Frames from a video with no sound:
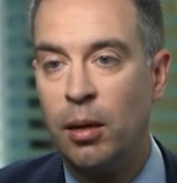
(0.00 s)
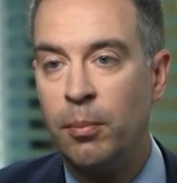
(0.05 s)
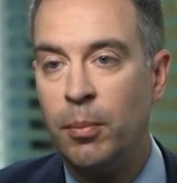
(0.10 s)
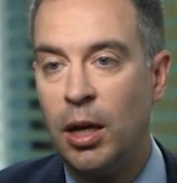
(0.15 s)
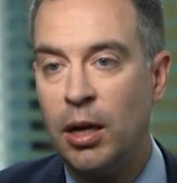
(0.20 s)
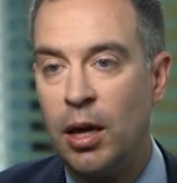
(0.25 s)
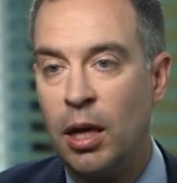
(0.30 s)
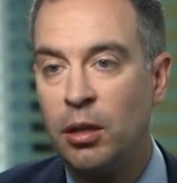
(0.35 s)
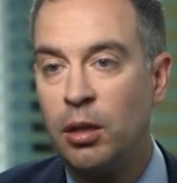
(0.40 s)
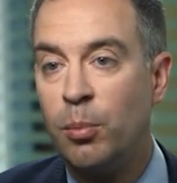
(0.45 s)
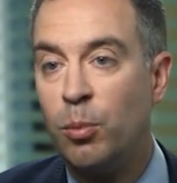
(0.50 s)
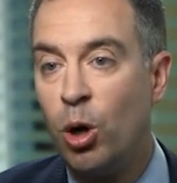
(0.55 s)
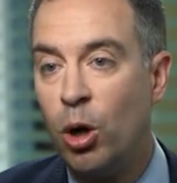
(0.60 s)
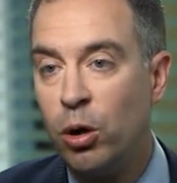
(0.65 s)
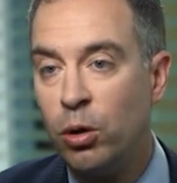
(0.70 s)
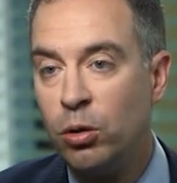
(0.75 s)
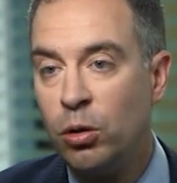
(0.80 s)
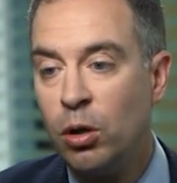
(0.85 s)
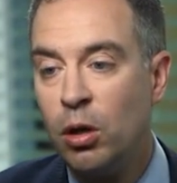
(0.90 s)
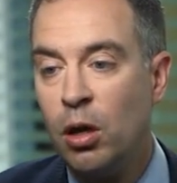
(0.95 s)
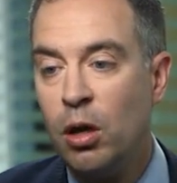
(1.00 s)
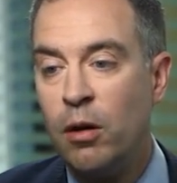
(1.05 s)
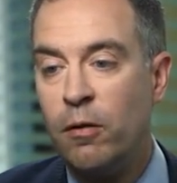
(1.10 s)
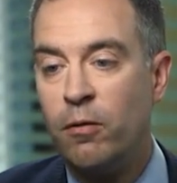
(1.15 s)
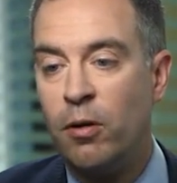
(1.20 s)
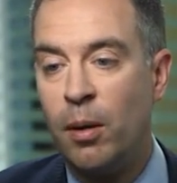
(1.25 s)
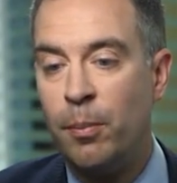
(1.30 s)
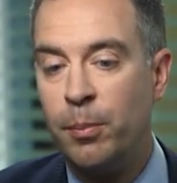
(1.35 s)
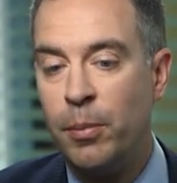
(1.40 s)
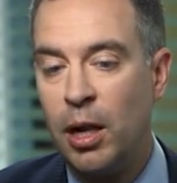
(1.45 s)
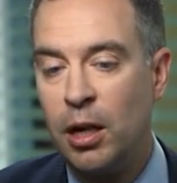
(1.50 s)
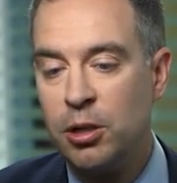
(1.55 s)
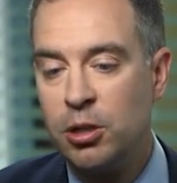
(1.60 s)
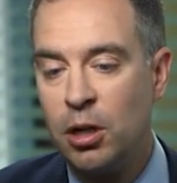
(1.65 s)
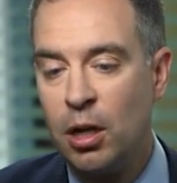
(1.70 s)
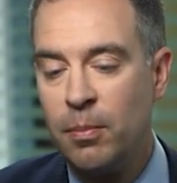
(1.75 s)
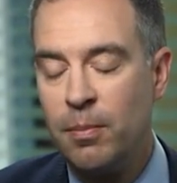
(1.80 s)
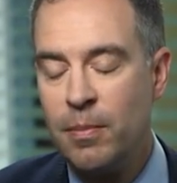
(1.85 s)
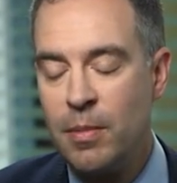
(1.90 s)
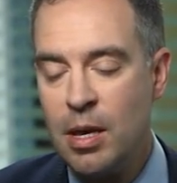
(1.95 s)
Bernard de Bruyne from
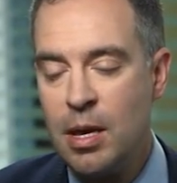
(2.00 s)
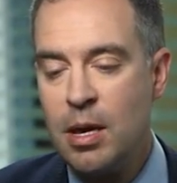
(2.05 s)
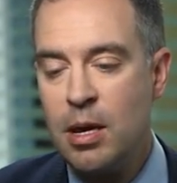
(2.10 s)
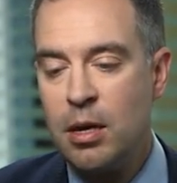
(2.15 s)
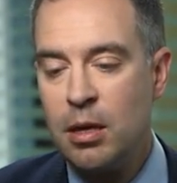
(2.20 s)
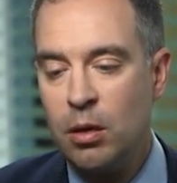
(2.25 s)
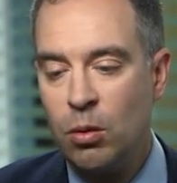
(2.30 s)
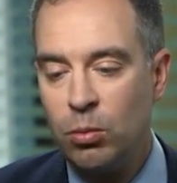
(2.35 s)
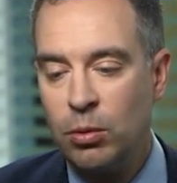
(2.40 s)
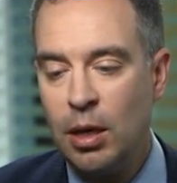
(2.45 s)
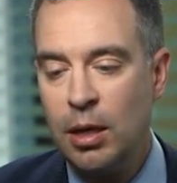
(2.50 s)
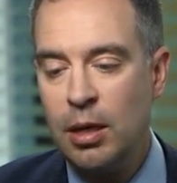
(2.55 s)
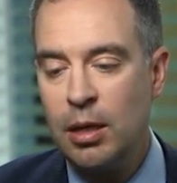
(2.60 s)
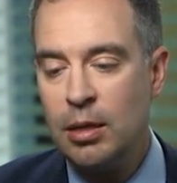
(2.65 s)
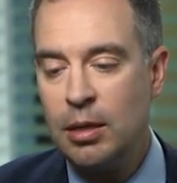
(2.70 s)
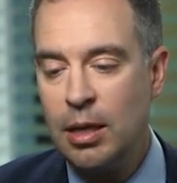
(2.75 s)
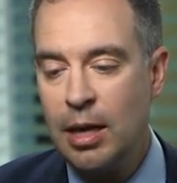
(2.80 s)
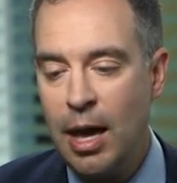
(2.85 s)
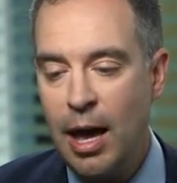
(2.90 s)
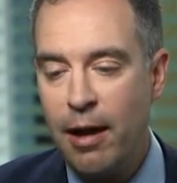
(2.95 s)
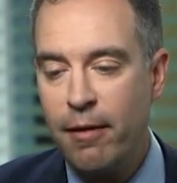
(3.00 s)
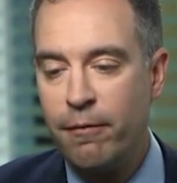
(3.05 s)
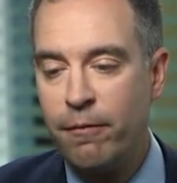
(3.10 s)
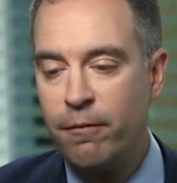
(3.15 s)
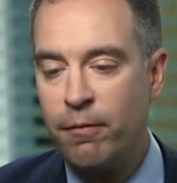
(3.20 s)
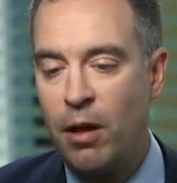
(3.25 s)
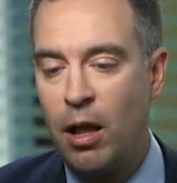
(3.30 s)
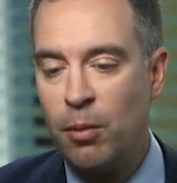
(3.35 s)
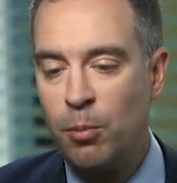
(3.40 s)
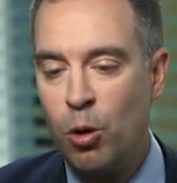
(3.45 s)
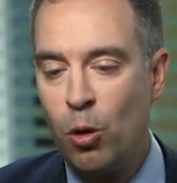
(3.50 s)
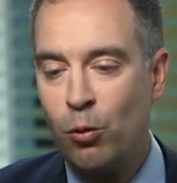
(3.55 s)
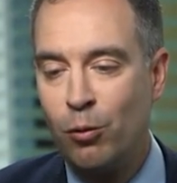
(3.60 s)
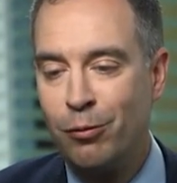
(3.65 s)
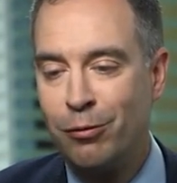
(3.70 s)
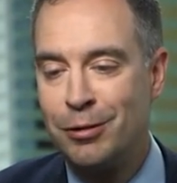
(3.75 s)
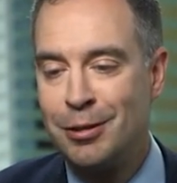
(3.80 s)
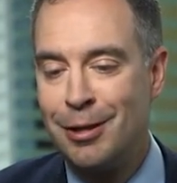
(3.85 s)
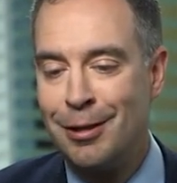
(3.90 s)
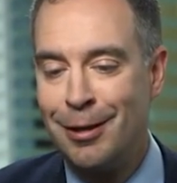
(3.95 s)
Belgium, you know, they have
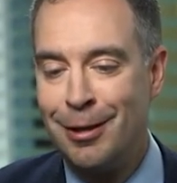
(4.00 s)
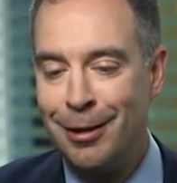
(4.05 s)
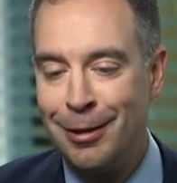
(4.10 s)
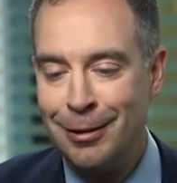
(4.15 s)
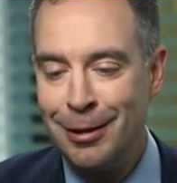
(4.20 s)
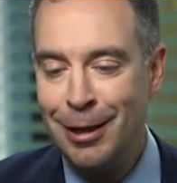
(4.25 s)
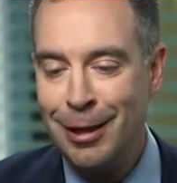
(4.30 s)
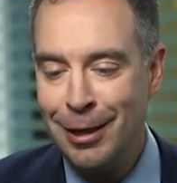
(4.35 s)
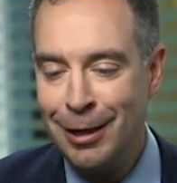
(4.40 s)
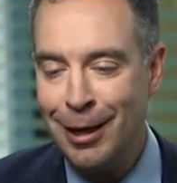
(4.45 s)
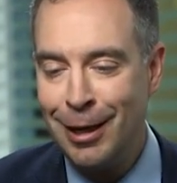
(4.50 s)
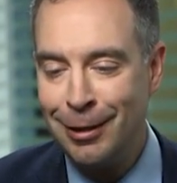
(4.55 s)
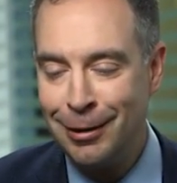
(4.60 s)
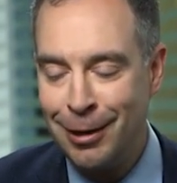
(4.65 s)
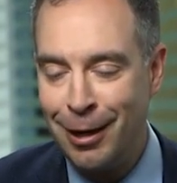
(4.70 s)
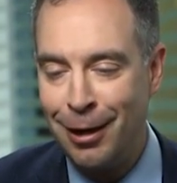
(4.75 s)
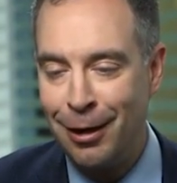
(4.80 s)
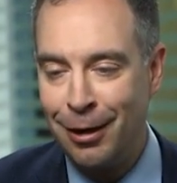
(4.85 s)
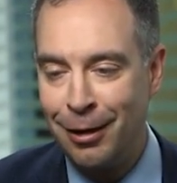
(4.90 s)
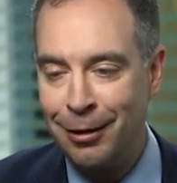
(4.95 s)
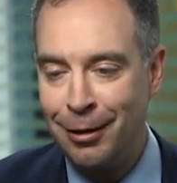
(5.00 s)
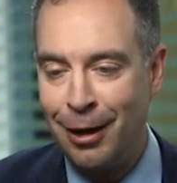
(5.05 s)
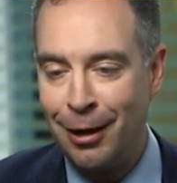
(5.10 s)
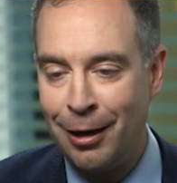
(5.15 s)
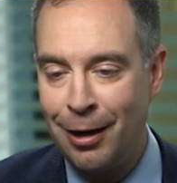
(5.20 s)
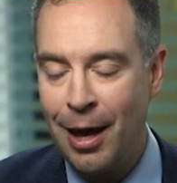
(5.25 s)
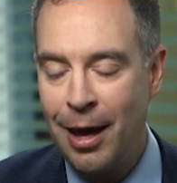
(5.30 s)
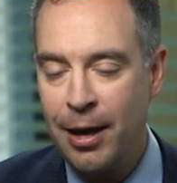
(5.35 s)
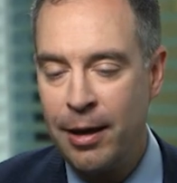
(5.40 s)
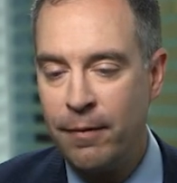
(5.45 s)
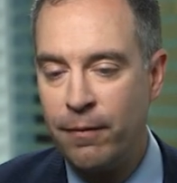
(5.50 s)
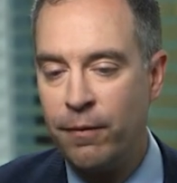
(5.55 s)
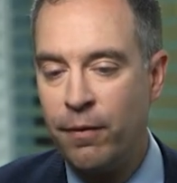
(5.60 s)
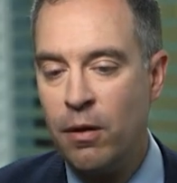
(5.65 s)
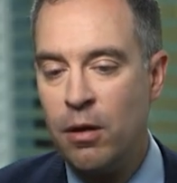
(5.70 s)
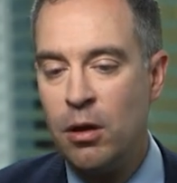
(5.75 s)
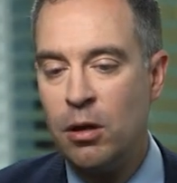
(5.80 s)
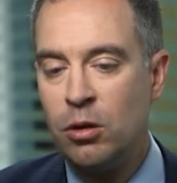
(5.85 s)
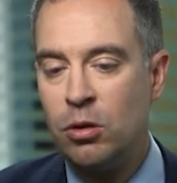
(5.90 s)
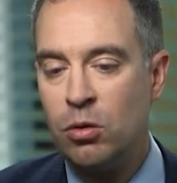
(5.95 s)
almost dedicated their life
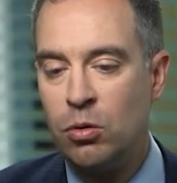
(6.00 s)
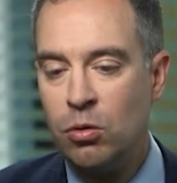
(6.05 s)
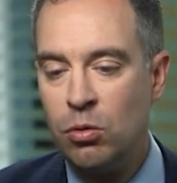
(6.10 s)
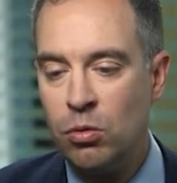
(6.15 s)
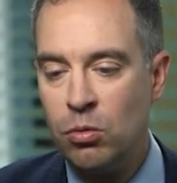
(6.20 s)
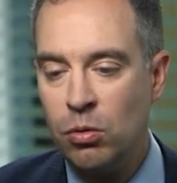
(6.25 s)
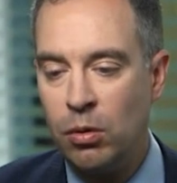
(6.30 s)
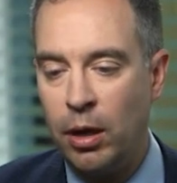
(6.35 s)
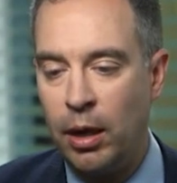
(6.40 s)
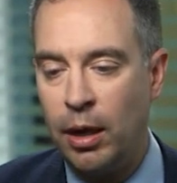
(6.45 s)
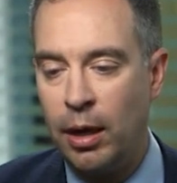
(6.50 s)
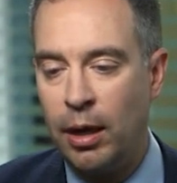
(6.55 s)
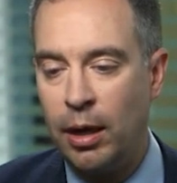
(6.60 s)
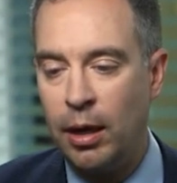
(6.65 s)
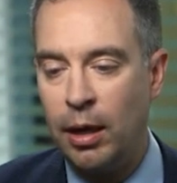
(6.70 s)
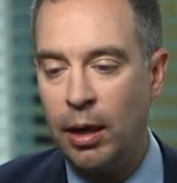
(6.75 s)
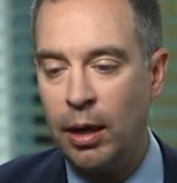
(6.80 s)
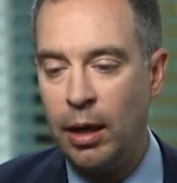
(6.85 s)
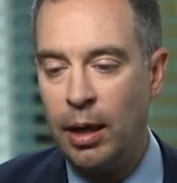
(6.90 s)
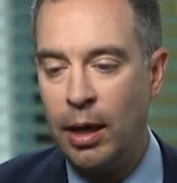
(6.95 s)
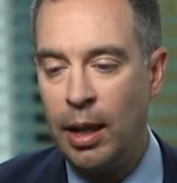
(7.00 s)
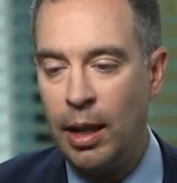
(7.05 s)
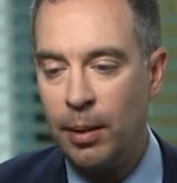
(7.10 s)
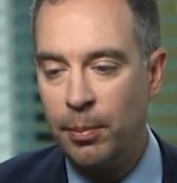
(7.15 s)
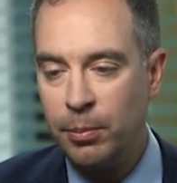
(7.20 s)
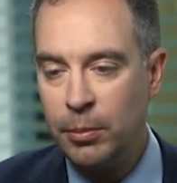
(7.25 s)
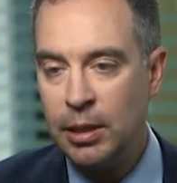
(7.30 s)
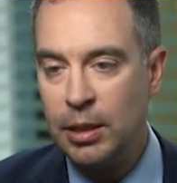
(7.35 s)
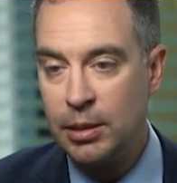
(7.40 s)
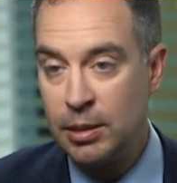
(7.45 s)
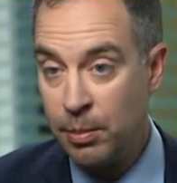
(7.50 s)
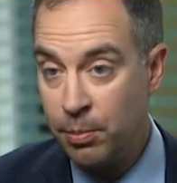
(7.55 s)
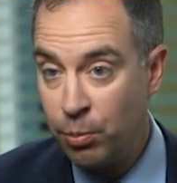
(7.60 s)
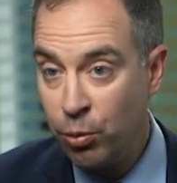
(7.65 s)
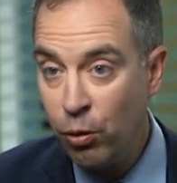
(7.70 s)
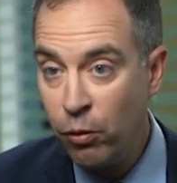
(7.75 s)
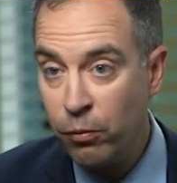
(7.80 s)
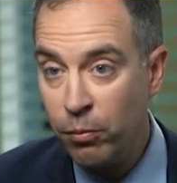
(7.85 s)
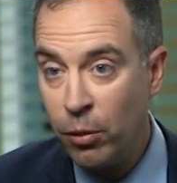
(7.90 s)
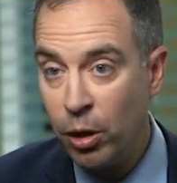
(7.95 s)
to help this
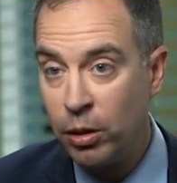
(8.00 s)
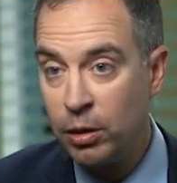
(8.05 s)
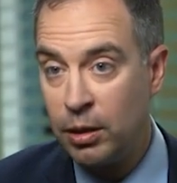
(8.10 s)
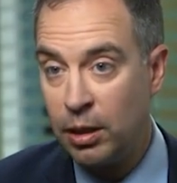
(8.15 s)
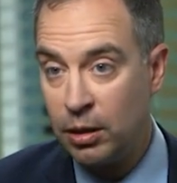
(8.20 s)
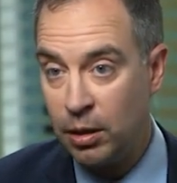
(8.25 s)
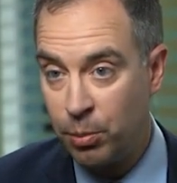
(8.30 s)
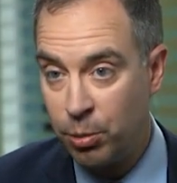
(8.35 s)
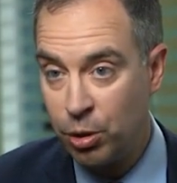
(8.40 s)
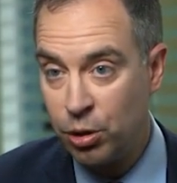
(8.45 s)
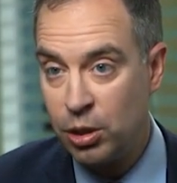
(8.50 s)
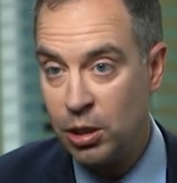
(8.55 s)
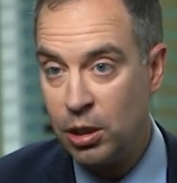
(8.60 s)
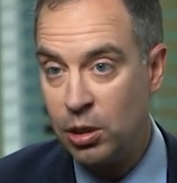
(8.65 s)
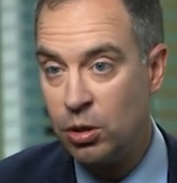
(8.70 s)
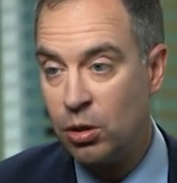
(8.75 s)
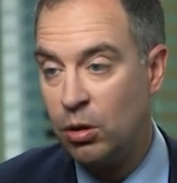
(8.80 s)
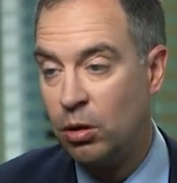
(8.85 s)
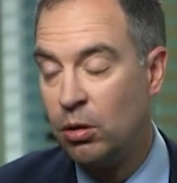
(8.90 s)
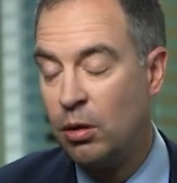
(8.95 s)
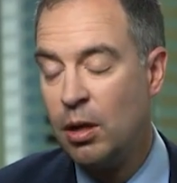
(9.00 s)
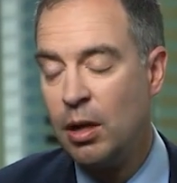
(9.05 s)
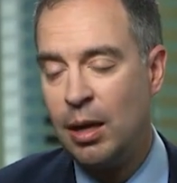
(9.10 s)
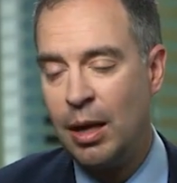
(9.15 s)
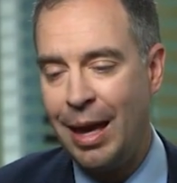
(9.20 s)
improvement in the procedure.